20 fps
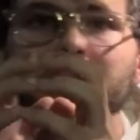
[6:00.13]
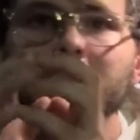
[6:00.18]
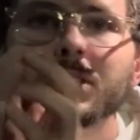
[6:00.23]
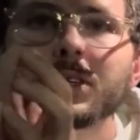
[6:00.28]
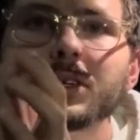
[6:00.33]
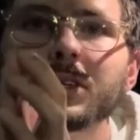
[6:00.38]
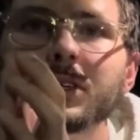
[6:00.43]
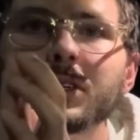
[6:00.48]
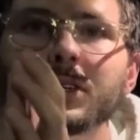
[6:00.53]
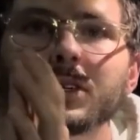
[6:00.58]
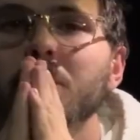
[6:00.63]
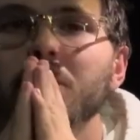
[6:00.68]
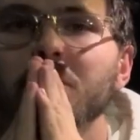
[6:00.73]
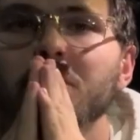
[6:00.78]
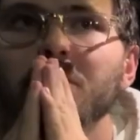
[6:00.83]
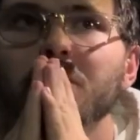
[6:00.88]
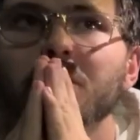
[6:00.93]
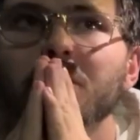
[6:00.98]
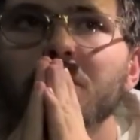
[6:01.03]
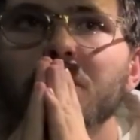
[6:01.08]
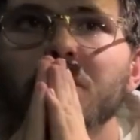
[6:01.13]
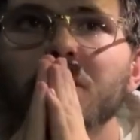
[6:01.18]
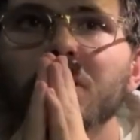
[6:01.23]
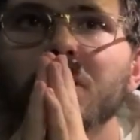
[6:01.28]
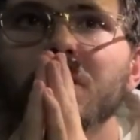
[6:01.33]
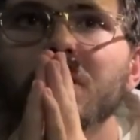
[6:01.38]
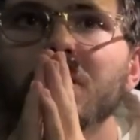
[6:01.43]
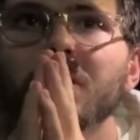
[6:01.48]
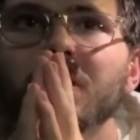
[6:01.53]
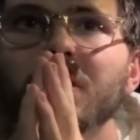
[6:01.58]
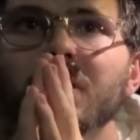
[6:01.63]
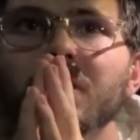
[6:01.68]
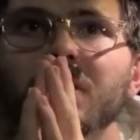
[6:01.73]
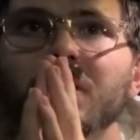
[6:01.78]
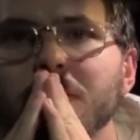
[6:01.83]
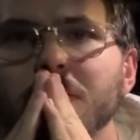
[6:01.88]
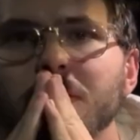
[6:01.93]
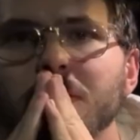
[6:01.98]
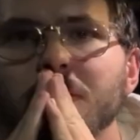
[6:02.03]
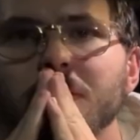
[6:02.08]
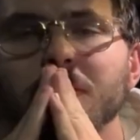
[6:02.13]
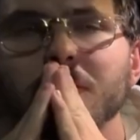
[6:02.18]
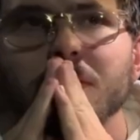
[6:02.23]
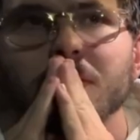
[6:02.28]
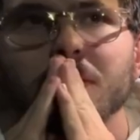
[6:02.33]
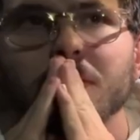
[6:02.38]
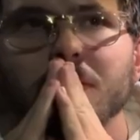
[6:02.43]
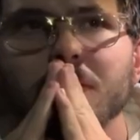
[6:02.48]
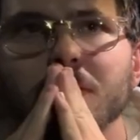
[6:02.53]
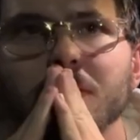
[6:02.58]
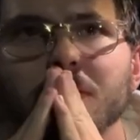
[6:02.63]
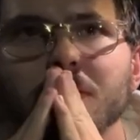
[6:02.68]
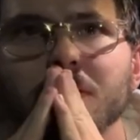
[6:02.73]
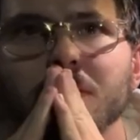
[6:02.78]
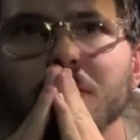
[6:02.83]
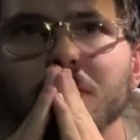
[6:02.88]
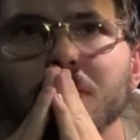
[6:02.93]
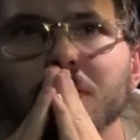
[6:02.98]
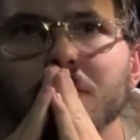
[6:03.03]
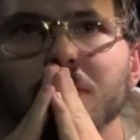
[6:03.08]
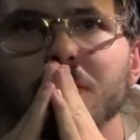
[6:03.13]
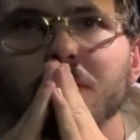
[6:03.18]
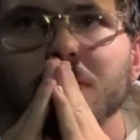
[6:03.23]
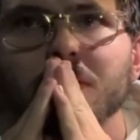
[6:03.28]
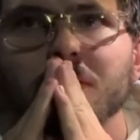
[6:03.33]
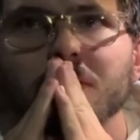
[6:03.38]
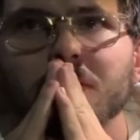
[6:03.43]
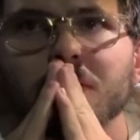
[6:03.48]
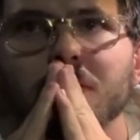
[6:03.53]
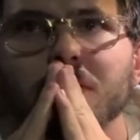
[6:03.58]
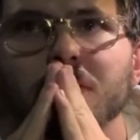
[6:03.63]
(silent)